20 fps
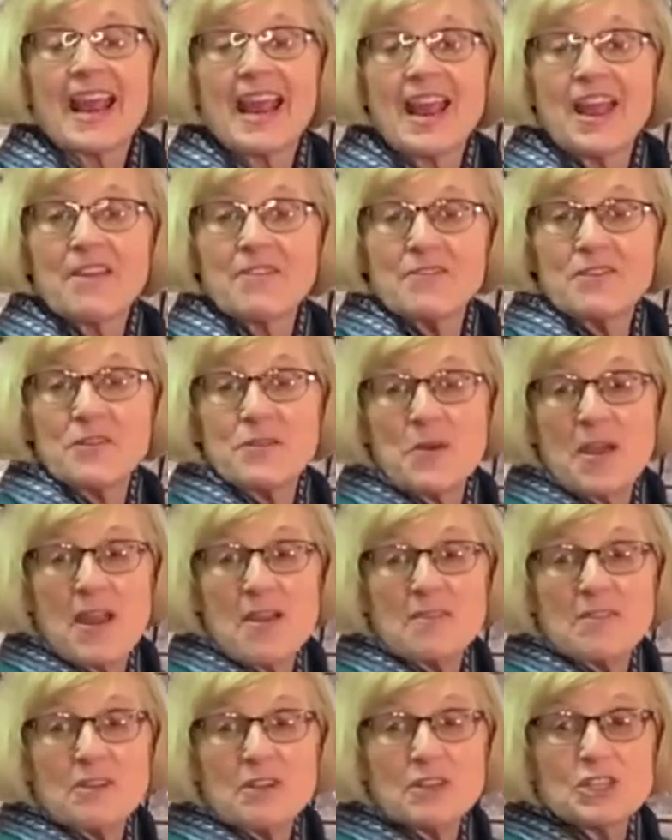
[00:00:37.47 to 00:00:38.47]
If you
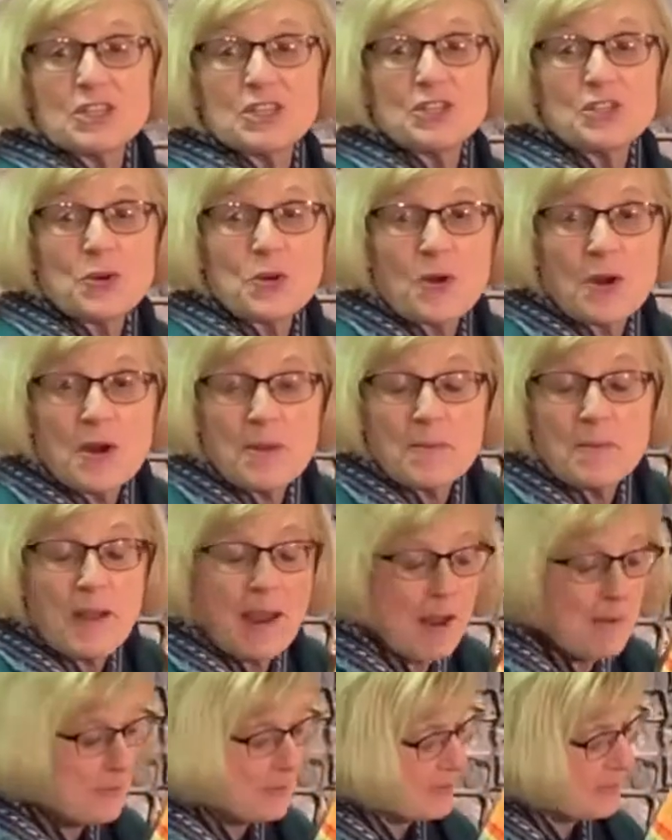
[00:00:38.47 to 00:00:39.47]
have your story
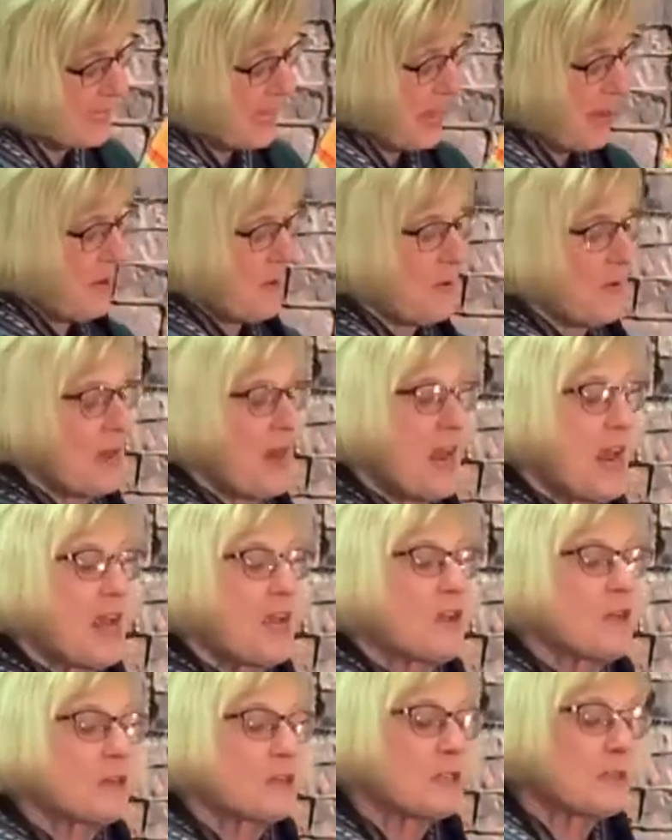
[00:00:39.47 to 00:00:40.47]
Bibles out,
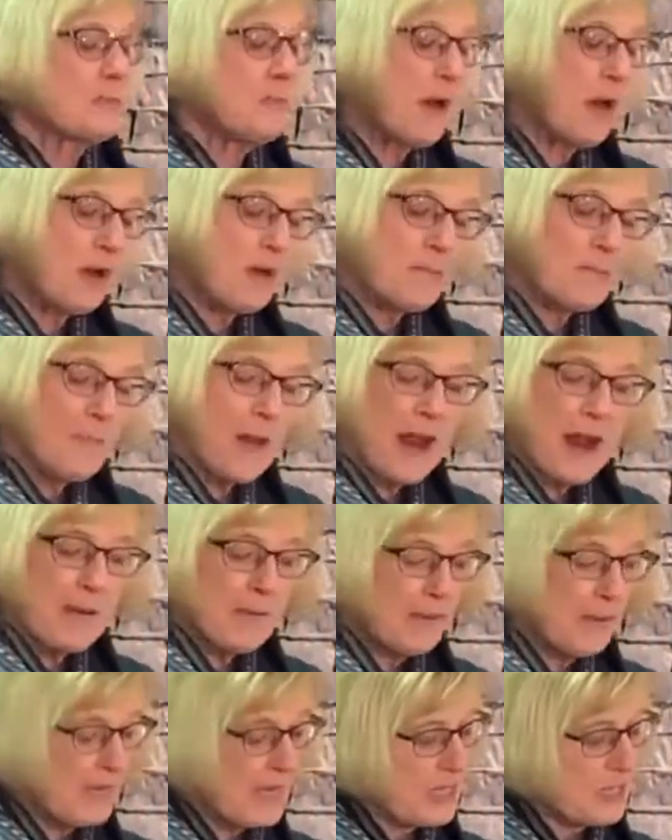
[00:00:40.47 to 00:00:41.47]
your Spark
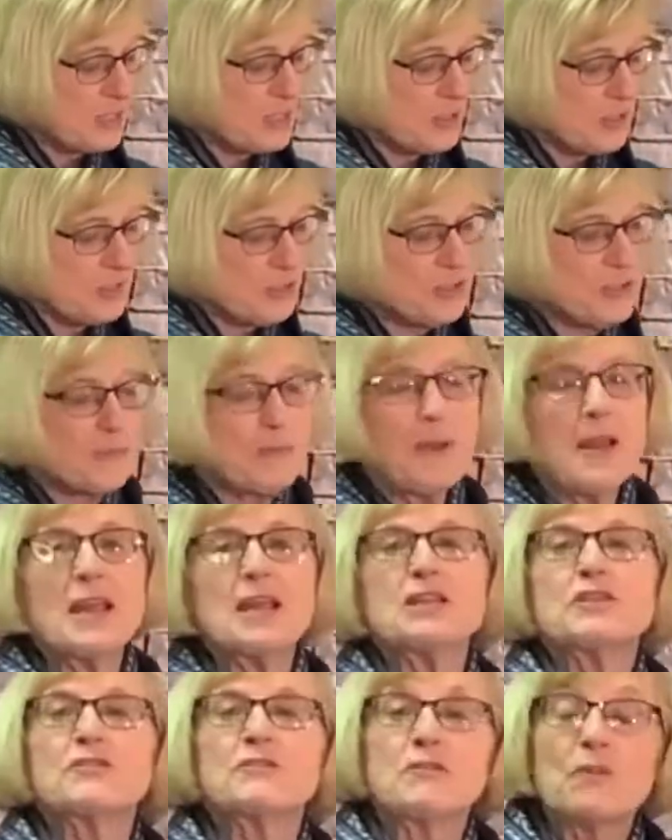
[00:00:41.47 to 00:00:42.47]
Bible, and turn to
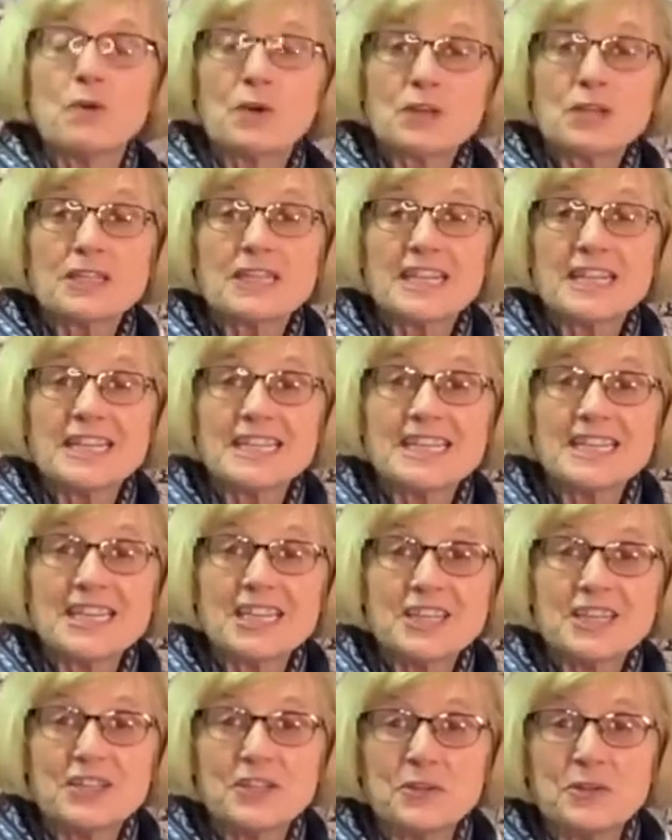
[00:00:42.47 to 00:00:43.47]
page
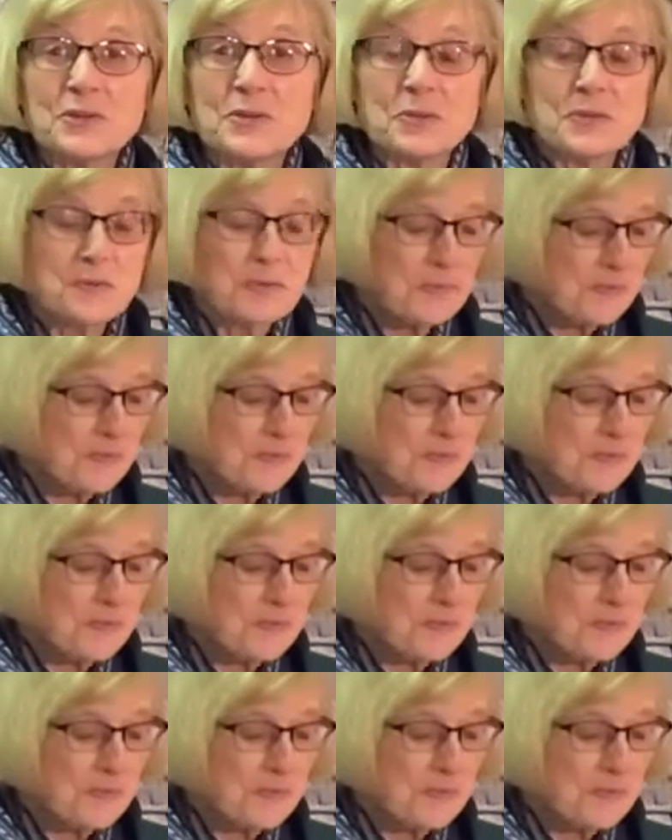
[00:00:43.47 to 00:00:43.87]
462.